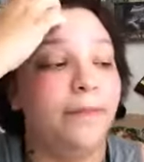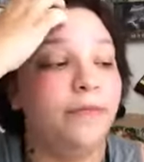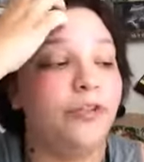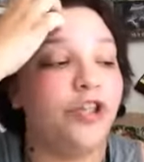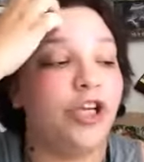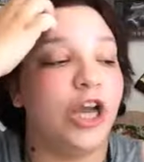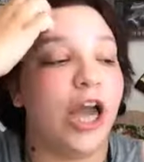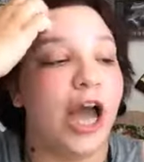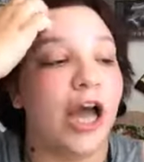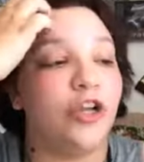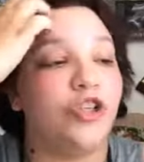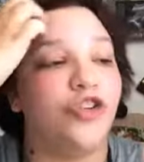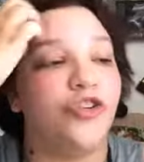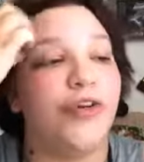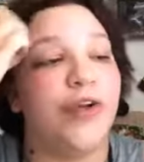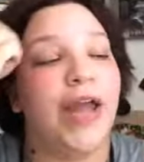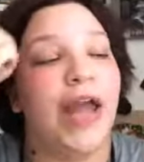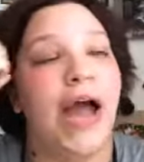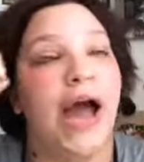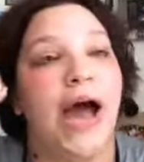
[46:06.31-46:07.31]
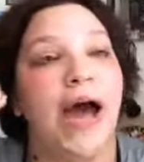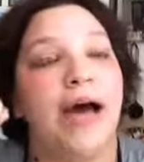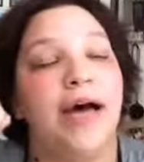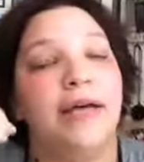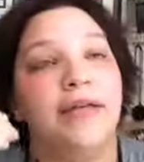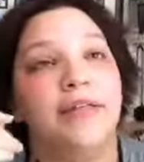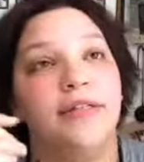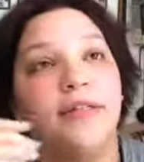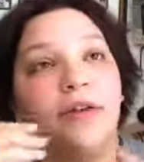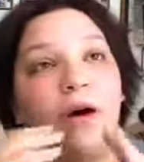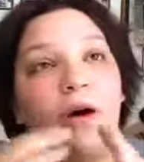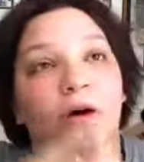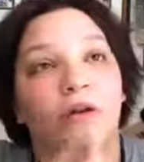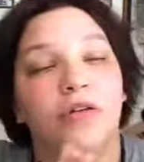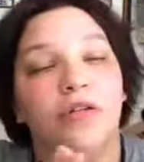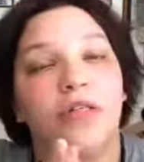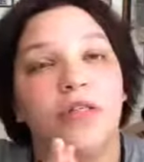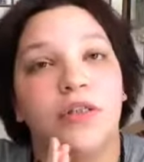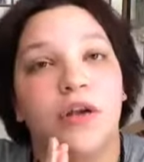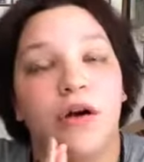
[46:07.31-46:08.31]
She actually has
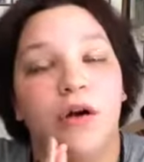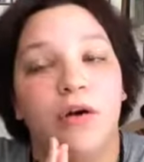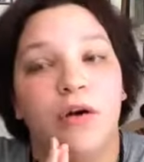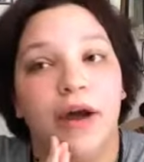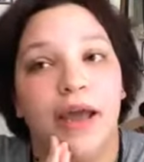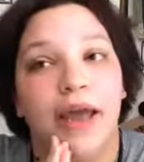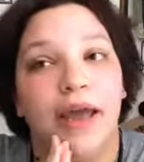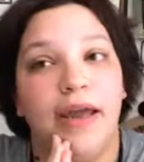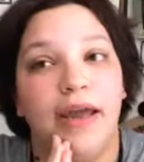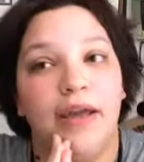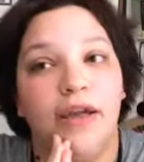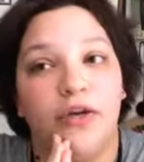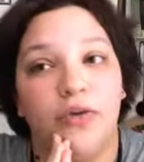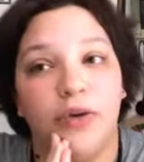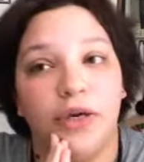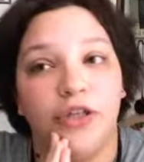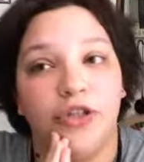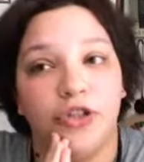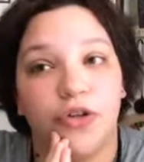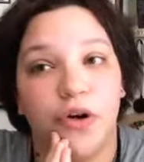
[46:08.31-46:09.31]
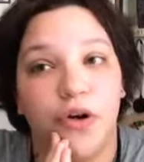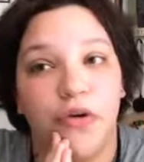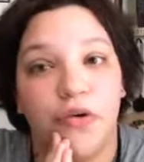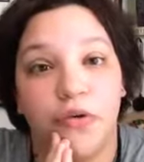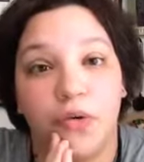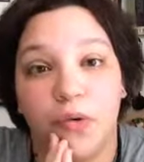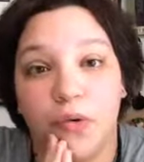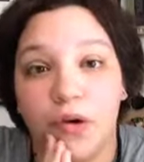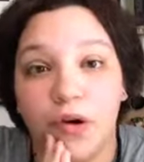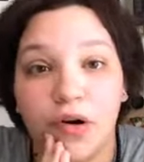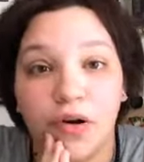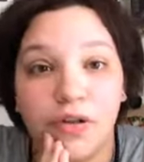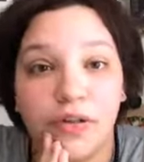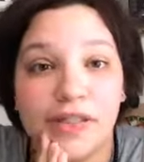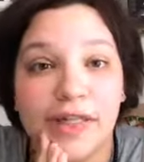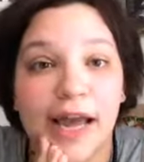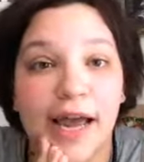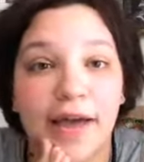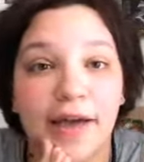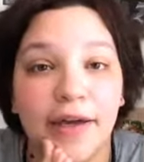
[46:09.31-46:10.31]
also a Create Your Own Oracle
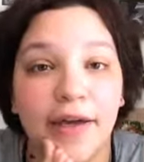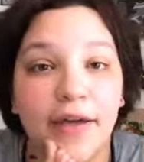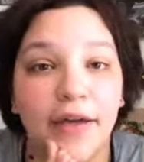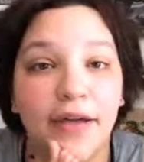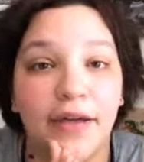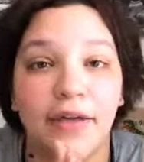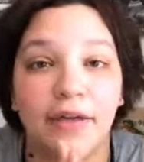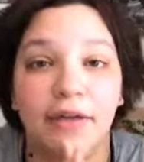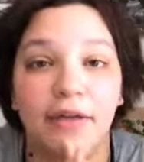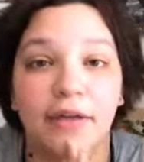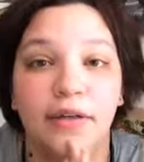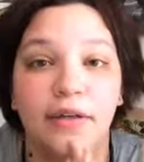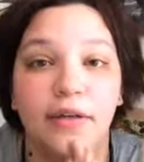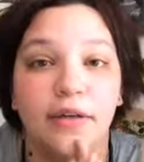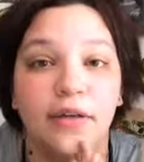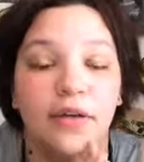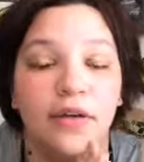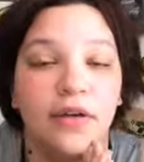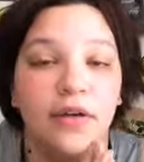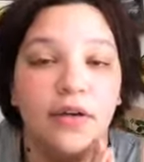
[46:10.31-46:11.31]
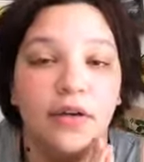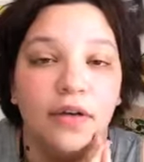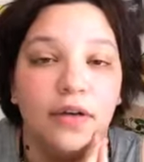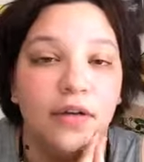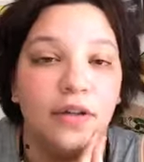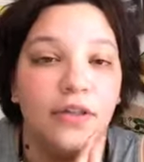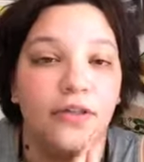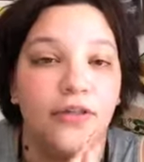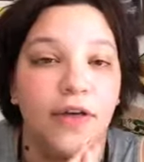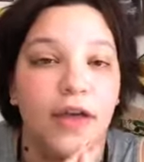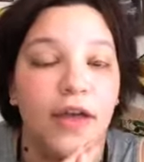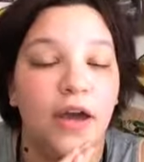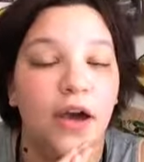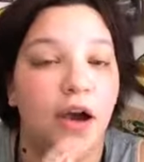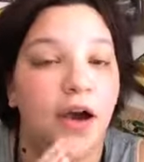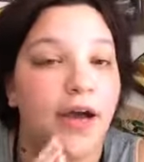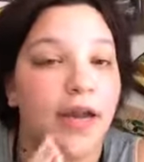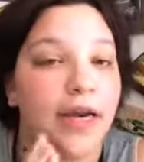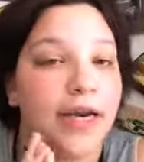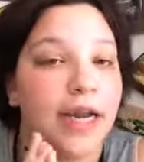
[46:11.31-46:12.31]
deck thing
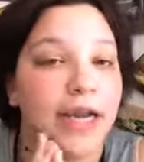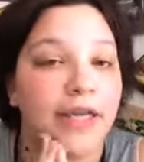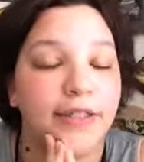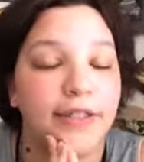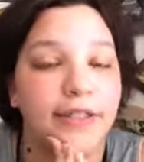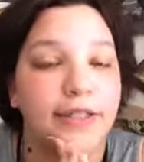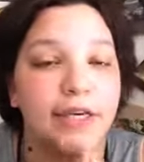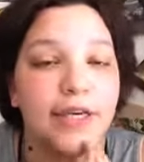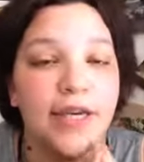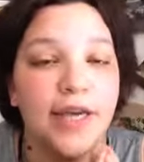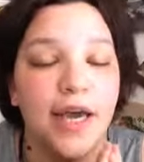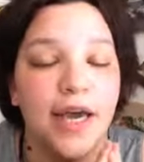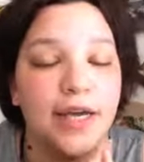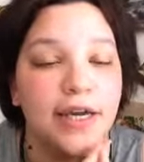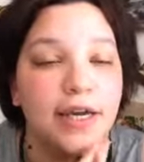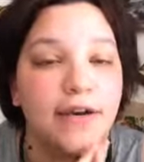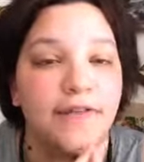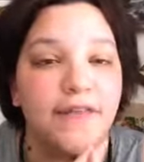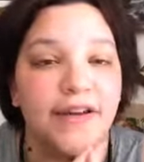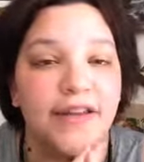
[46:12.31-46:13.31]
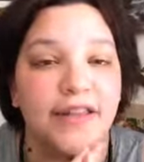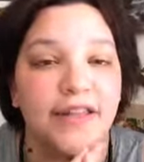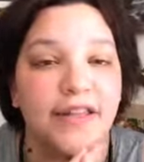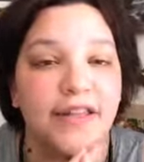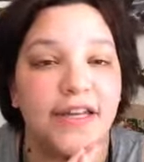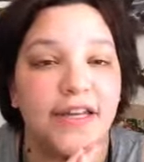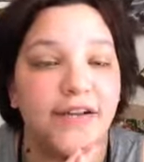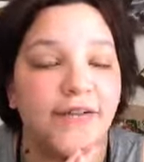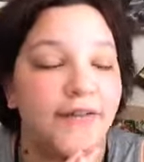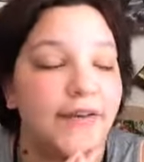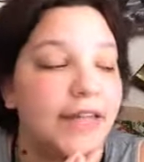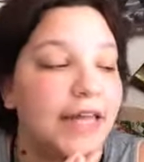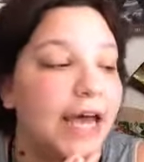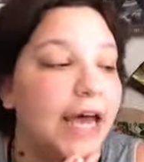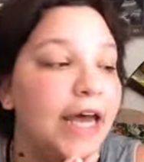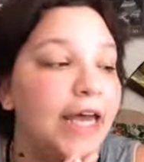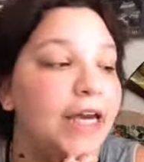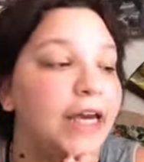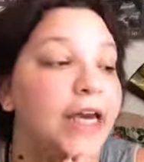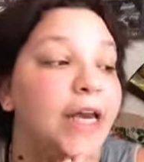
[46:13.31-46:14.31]
on Etsy. I gotta find the link for
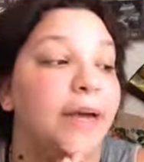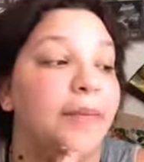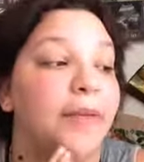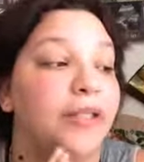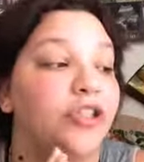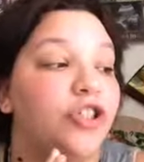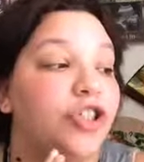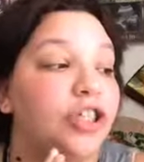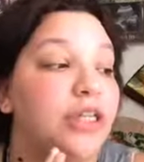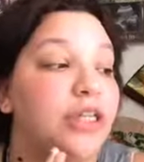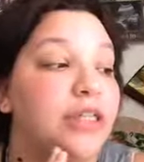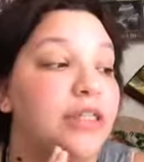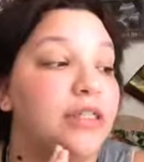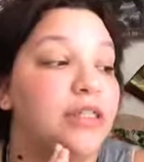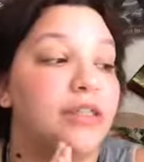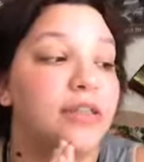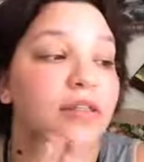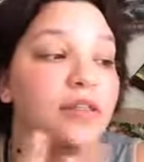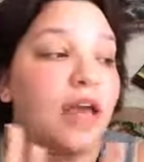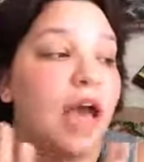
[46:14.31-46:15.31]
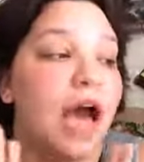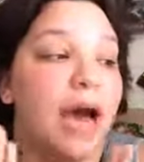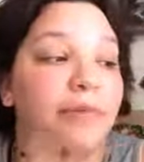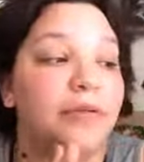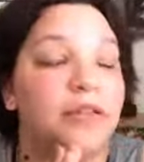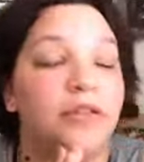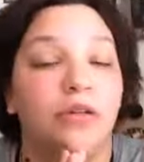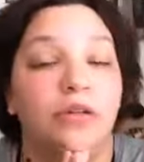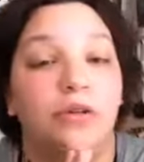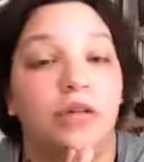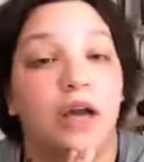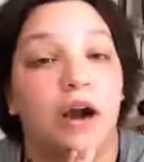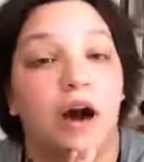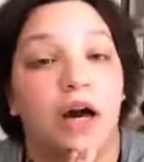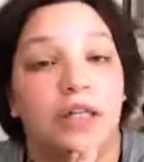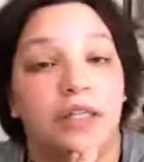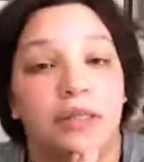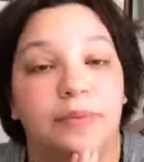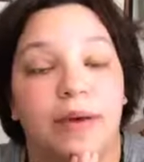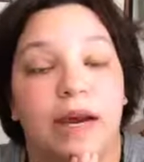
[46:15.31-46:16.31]
that. But she's absolutely
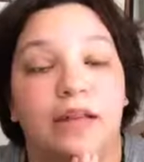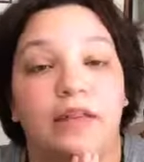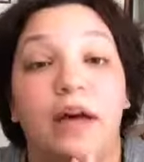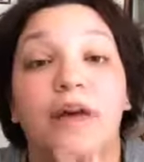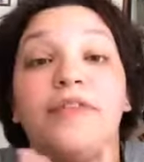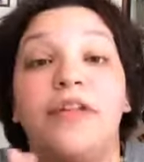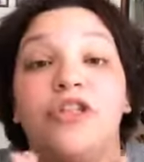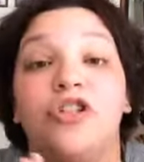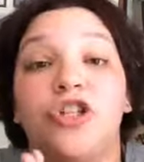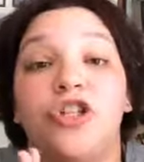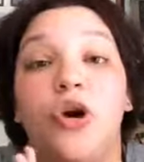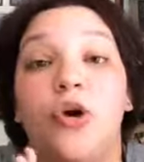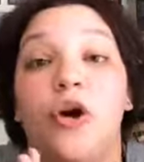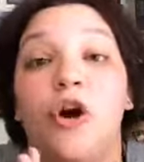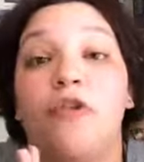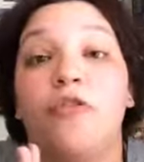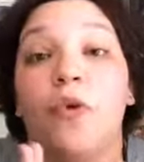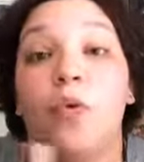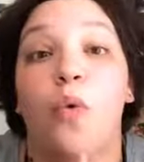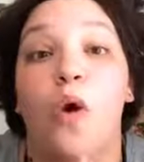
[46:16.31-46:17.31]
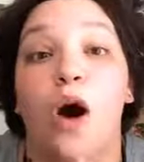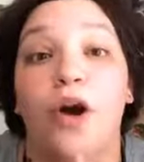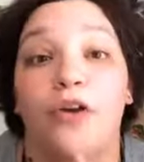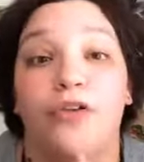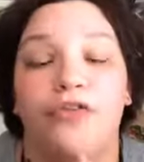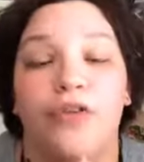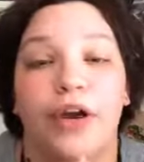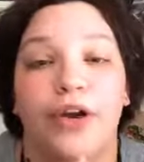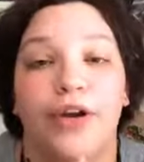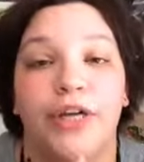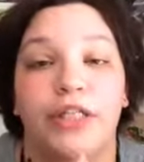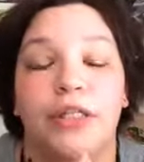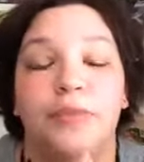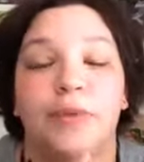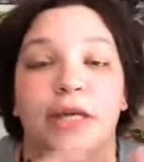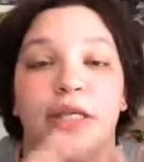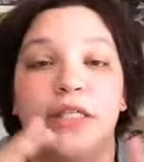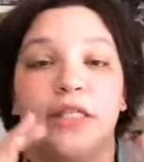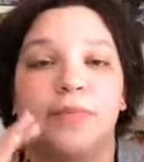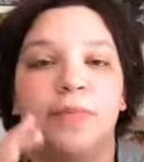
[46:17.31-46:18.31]
awesome. And I love that she's going over water fairies
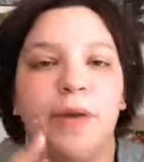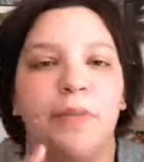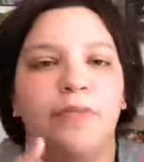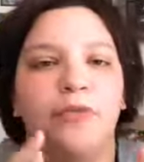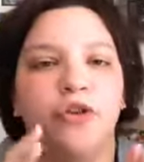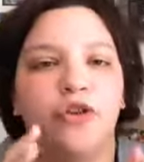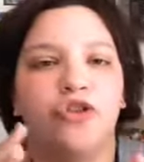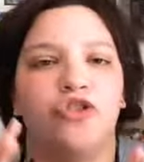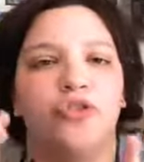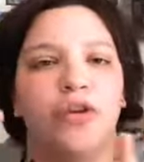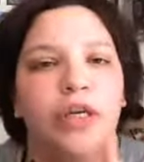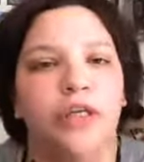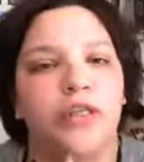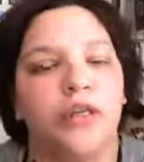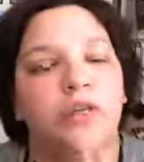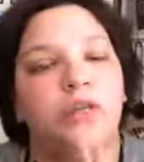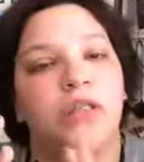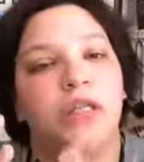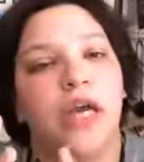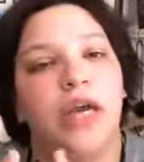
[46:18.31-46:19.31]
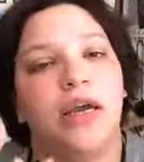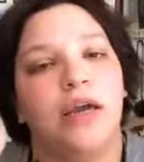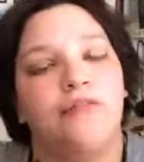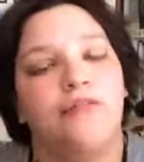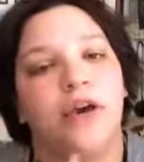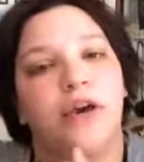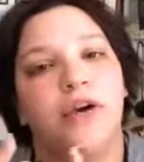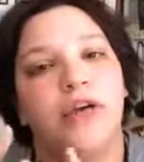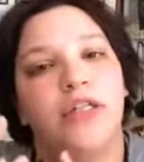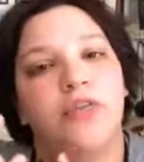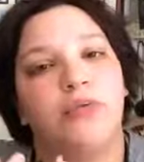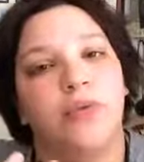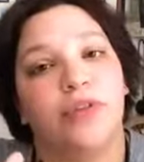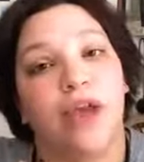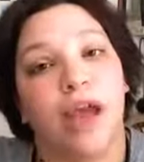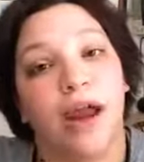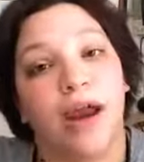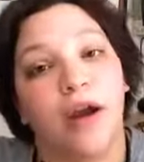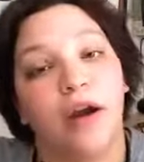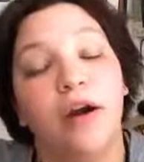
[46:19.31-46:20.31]
because people usually associate fairies with
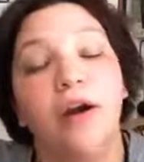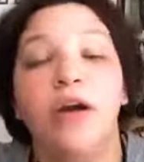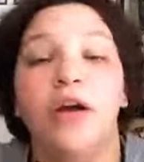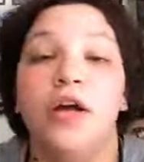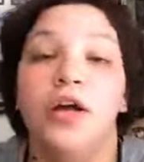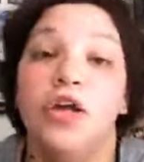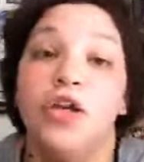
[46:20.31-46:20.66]
air.